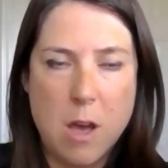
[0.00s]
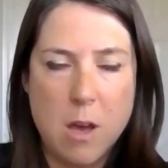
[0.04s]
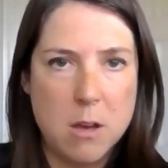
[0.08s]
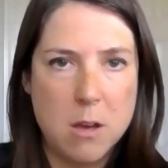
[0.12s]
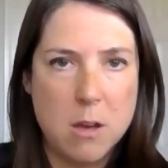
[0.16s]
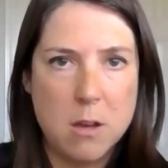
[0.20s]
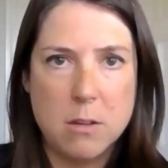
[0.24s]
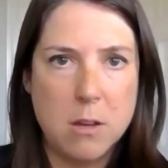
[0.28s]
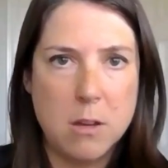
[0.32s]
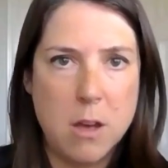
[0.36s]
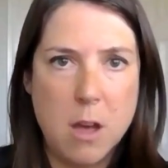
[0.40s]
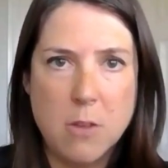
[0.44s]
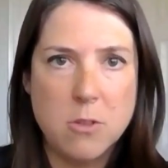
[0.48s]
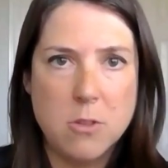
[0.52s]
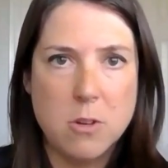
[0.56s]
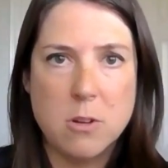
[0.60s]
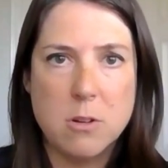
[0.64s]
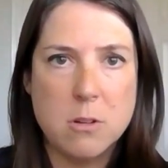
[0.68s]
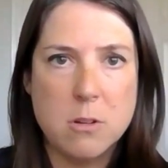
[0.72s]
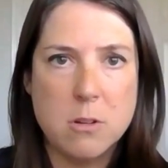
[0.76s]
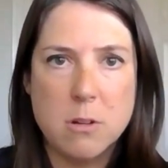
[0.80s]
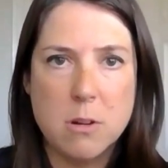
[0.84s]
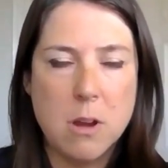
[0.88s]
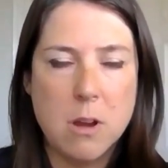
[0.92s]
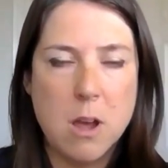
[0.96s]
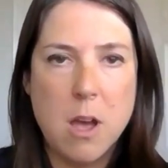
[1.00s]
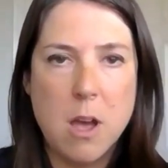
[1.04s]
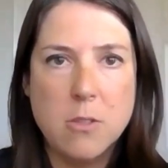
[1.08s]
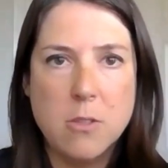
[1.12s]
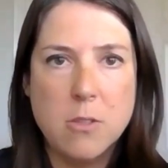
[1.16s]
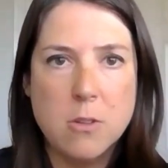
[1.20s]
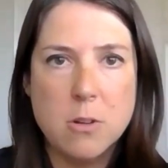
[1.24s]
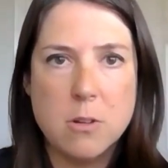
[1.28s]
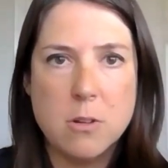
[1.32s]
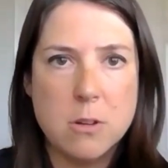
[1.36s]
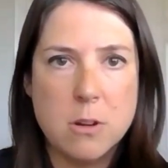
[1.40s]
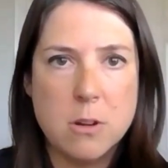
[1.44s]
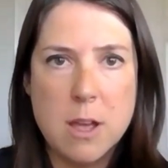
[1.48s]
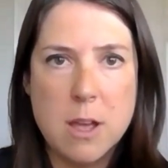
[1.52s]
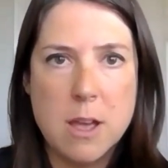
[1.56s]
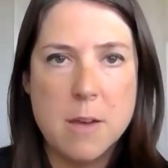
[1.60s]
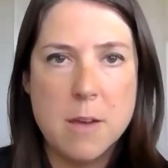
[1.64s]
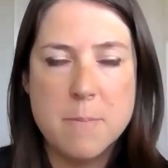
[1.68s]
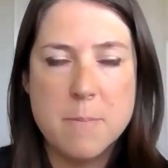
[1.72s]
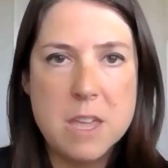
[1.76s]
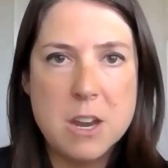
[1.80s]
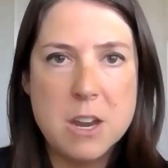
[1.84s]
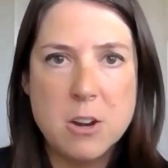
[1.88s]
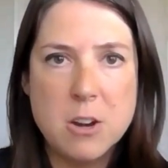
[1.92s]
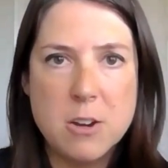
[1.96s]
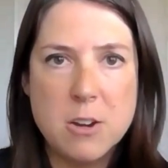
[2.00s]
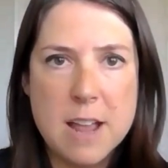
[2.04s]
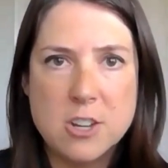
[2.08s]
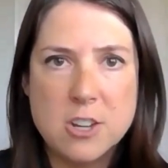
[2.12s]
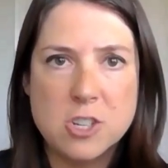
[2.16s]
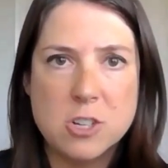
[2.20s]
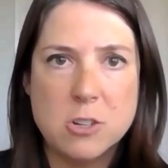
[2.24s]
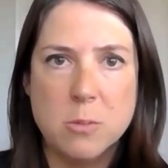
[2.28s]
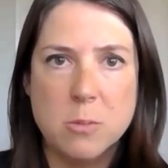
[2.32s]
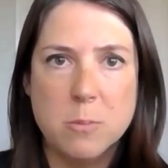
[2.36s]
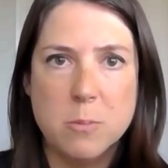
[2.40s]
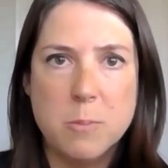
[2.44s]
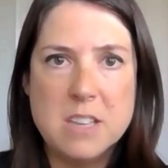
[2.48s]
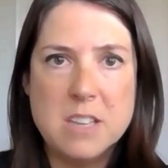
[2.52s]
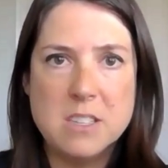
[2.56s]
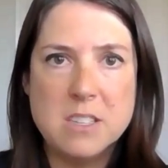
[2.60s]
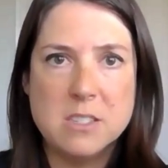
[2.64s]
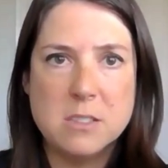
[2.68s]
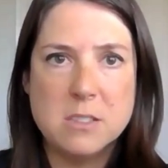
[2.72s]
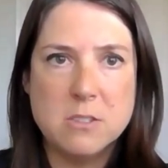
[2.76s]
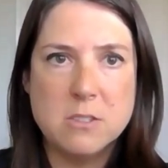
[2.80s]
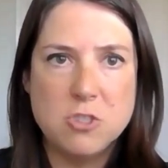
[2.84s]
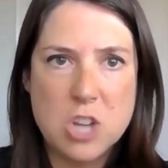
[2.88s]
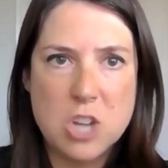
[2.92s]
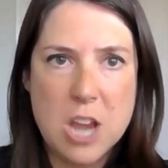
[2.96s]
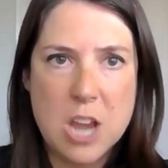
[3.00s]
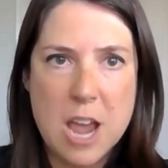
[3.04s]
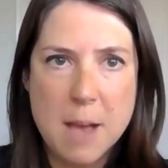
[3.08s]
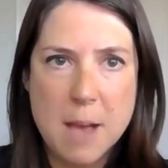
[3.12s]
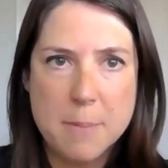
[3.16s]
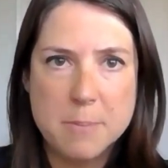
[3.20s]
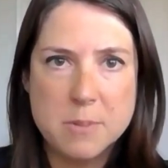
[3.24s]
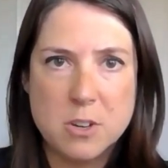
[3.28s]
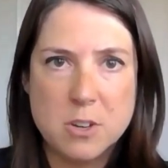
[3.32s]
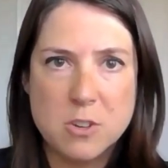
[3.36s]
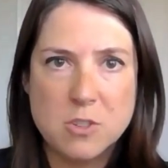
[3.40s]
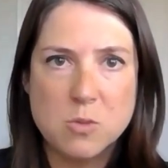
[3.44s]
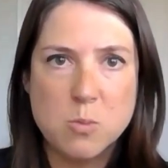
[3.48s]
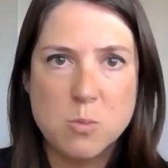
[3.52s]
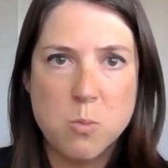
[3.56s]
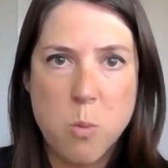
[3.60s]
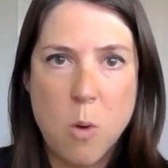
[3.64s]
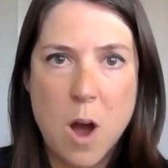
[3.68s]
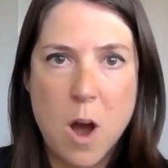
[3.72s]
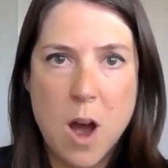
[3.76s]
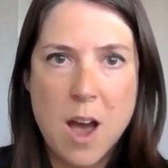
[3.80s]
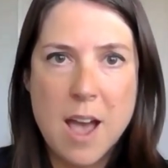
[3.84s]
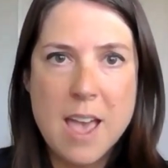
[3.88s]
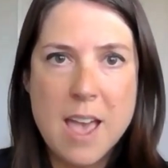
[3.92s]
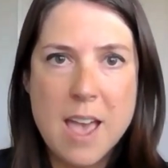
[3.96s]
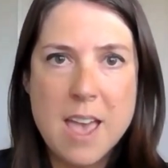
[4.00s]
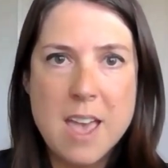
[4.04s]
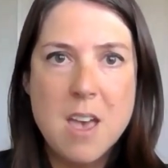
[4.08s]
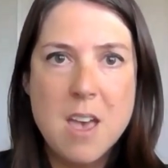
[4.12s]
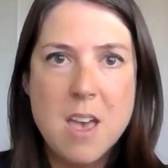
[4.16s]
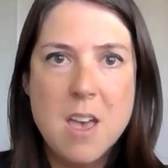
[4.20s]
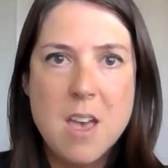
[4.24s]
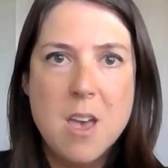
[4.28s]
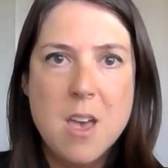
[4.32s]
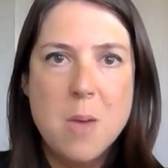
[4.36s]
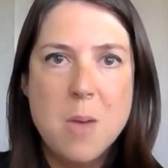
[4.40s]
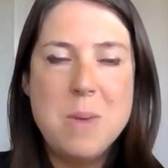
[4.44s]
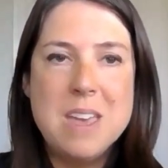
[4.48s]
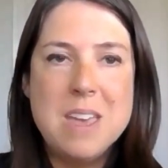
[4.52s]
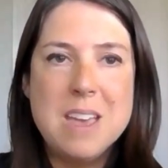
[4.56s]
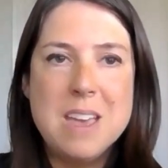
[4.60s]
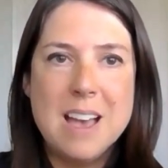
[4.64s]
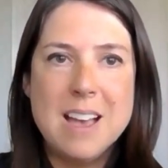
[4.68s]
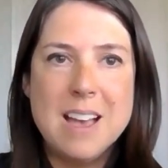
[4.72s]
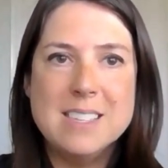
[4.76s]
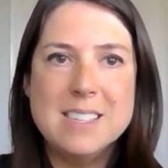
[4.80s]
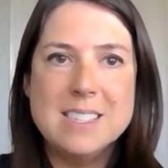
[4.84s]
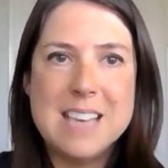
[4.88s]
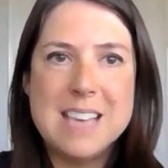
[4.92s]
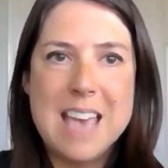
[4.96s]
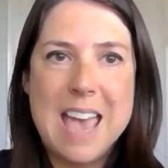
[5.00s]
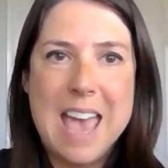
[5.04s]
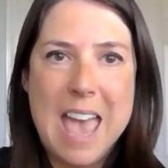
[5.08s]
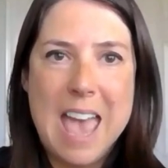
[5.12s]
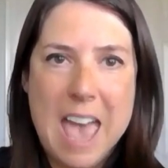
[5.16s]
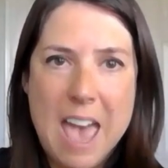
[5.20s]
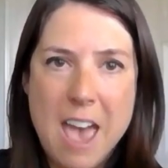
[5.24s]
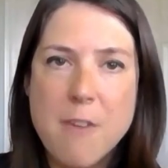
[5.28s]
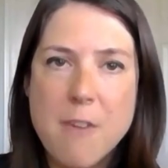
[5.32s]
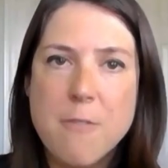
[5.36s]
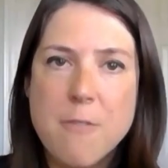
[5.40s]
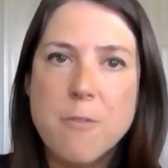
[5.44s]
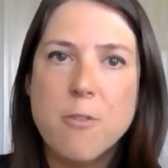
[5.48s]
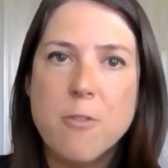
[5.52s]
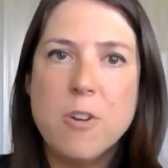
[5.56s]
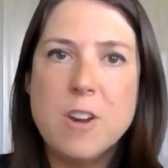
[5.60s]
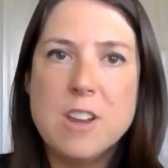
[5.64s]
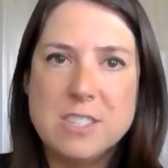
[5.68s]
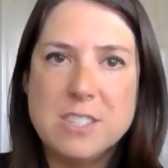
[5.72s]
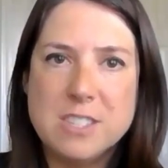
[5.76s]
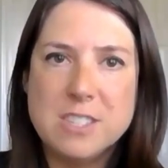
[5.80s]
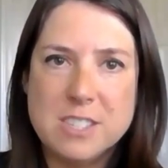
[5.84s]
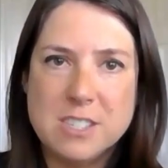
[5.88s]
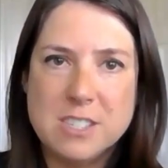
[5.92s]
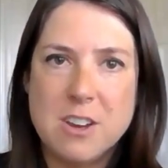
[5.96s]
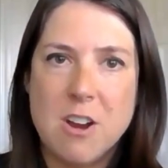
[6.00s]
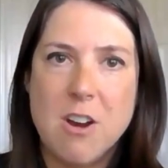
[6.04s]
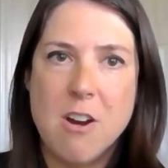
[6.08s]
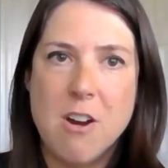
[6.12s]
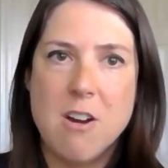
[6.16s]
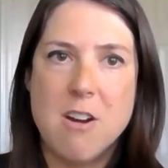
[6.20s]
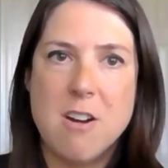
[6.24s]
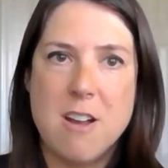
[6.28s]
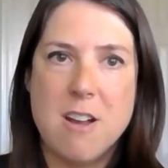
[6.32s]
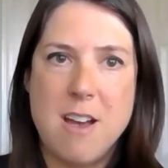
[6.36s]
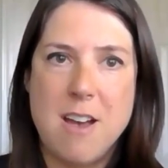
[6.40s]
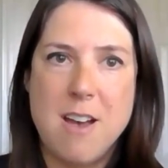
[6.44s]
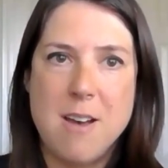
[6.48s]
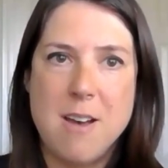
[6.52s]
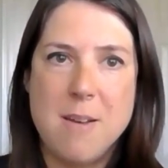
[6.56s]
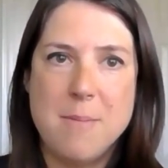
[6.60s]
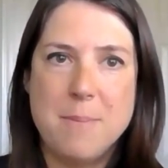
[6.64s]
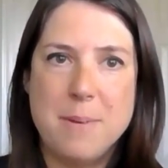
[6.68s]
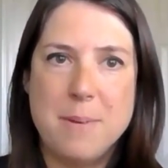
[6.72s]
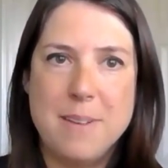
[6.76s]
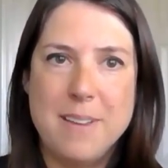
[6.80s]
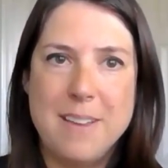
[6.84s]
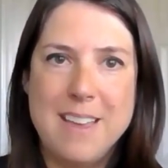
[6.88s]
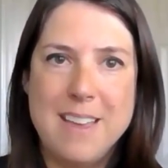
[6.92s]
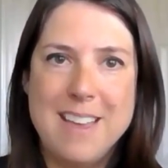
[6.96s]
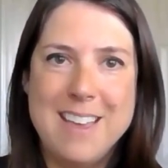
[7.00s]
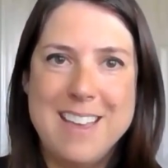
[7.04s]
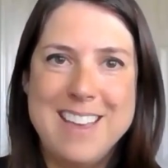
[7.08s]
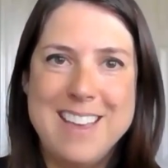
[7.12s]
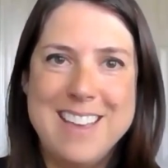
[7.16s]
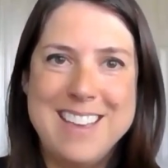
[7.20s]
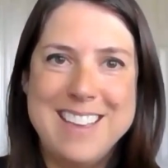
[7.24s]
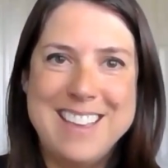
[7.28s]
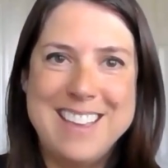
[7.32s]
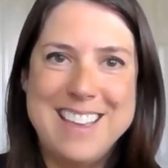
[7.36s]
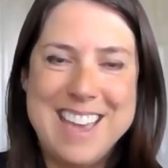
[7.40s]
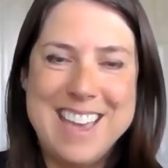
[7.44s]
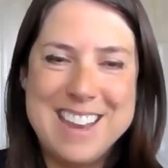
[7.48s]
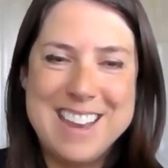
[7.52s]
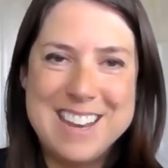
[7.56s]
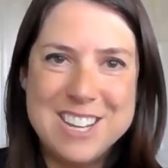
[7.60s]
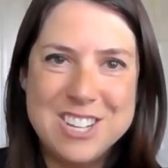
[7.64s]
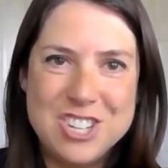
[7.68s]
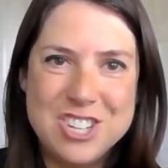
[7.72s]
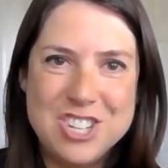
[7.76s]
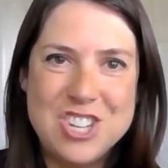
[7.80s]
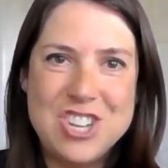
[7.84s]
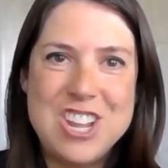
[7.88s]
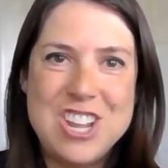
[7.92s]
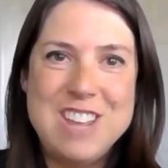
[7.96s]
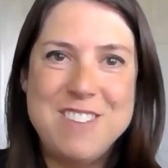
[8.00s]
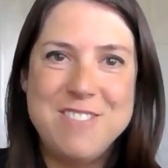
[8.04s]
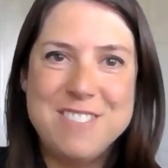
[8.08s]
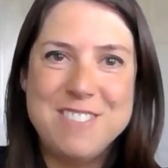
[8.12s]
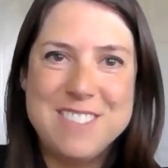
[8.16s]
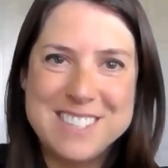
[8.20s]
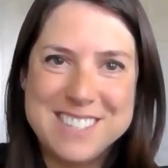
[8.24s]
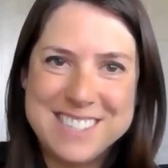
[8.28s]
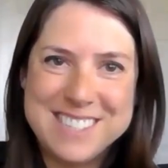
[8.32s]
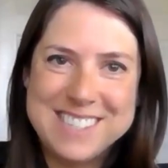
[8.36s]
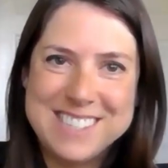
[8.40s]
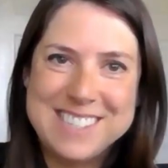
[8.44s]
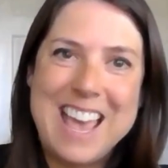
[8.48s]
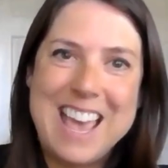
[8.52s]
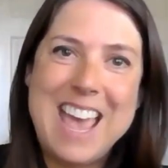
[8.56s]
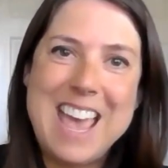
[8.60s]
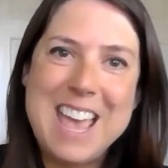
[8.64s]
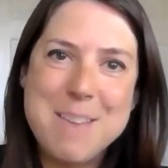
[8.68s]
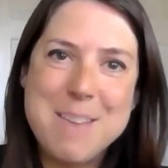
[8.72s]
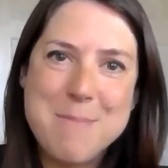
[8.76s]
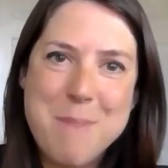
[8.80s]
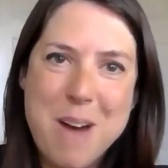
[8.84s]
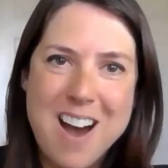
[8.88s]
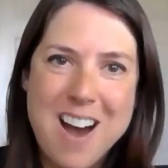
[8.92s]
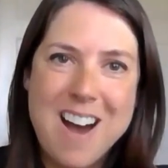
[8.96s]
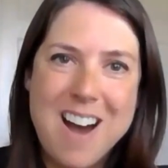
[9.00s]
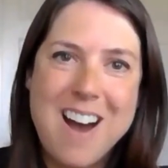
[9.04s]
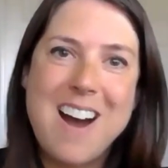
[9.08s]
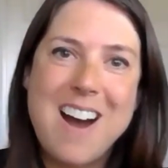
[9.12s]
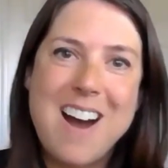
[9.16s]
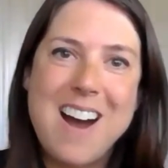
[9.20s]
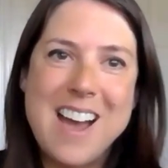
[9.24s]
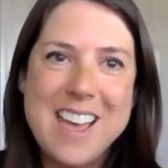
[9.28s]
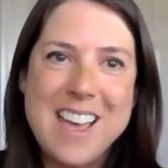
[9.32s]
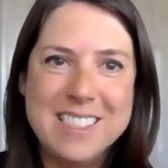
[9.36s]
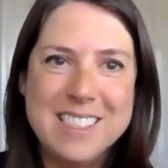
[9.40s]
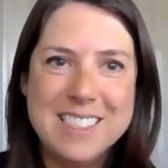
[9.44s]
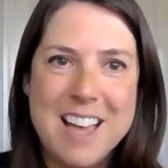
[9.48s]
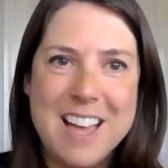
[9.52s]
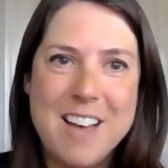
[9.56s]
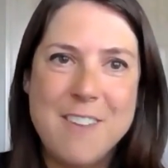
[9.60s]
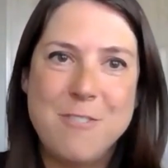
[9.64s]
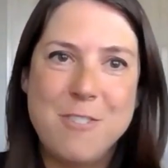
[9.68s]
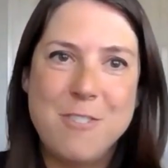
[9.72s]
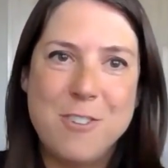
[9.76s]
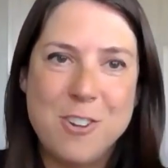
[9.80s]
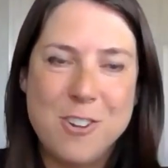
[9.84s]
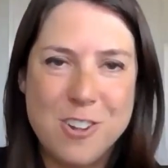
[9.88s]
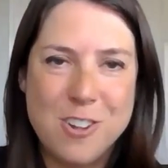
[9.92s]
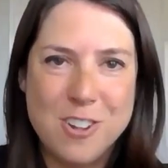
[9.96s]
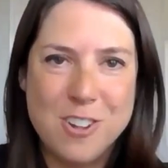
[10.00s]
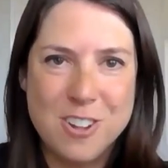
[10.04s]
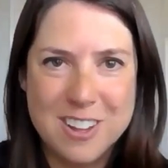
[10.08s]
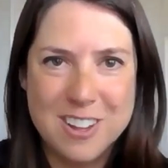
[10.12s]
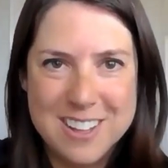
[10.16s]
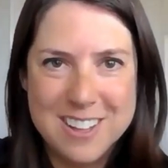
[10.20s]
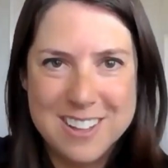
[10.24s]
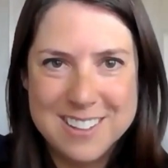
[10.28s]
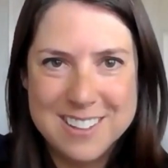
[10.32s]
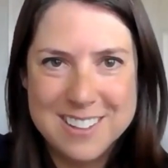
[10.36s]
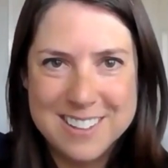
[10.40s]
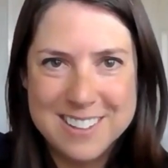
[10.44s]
other international based chapters. Why? Because every startup can achieve the same high level